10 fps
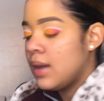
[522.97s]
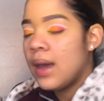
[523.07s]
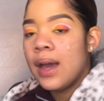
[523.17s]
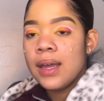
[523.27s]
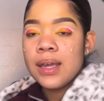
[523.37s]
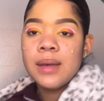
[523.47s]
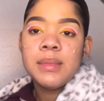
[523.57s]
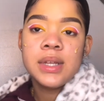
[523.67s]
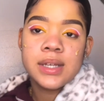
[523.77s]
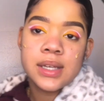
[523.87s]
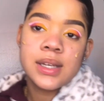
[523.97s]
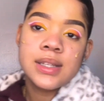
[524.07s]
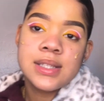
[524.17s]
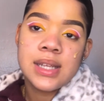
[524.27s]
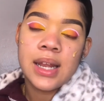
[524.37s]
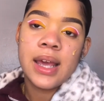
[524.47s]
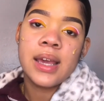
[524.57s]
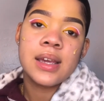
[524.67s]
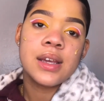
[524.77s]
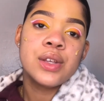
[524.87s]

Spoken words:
am looking to like